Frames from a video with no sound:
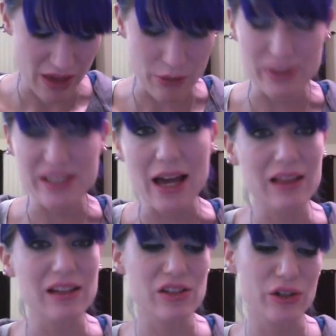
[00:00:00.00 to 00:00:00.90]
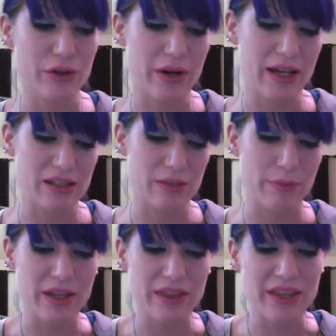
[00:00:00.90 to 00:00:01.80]
The metallics are great,
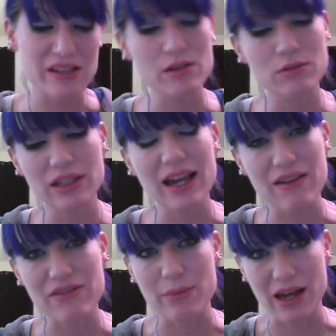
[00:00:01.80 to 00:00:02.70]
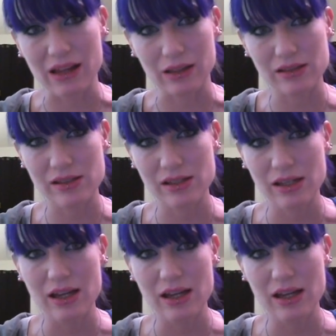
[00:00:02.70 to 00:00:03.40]
but that's only half the palette.